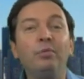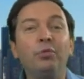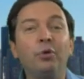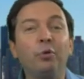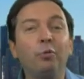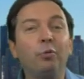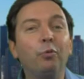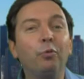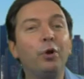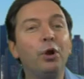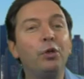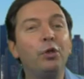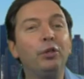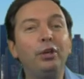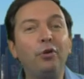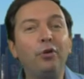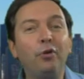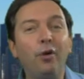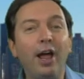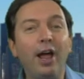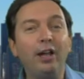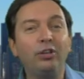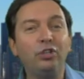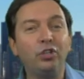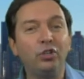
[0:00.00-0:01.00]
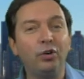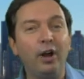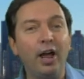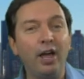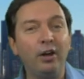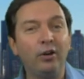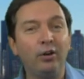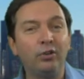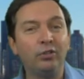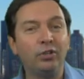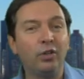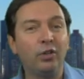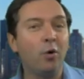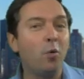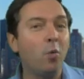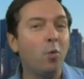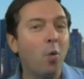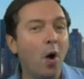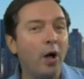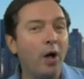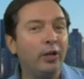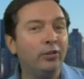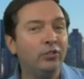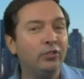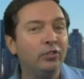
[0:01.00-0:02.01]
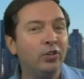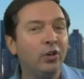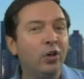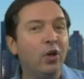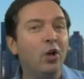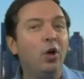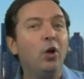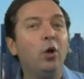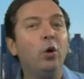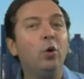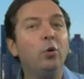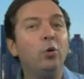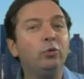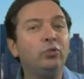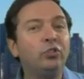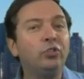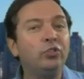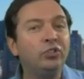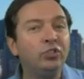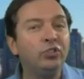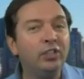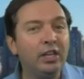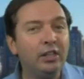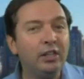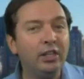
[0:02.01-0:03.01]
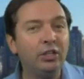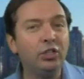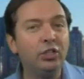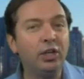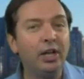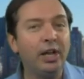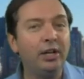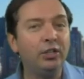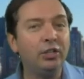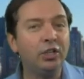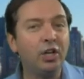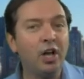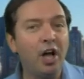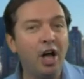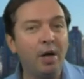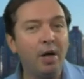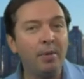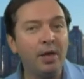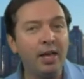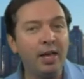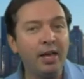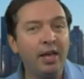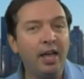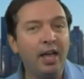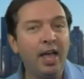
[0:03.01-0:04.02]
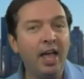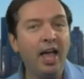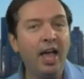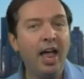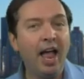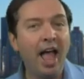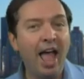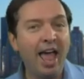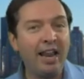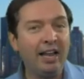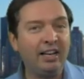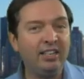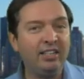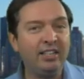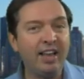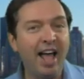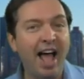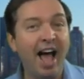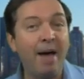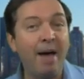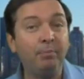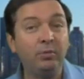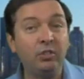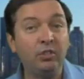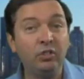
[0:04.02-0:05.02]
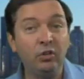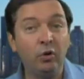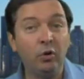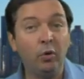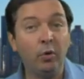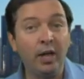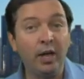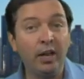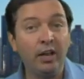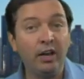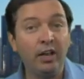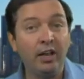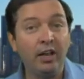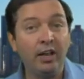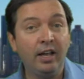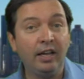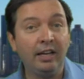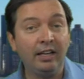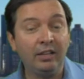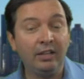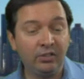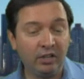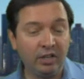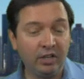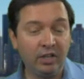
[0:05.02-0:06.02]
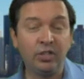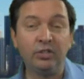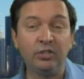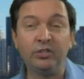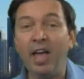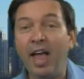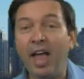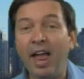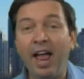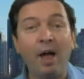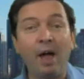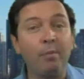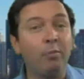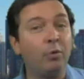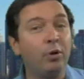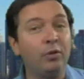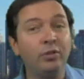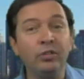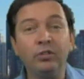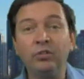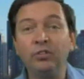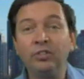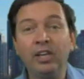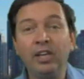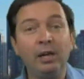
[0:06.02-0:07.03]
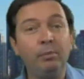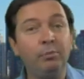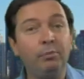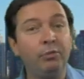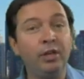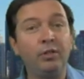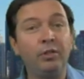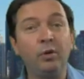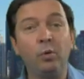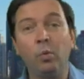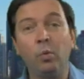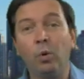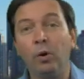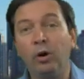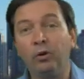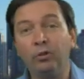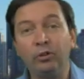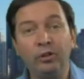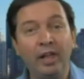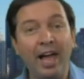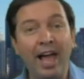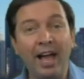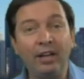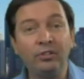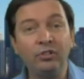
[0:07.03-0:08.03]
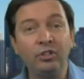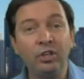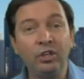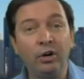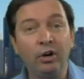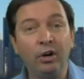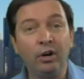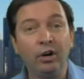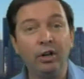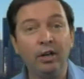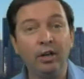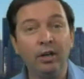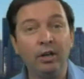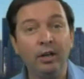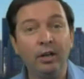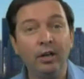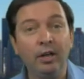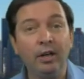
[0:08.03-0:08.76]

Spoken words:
The really great traders are the ones who see the change coming and adapt to it instead of just hammering the same thing that worked last year,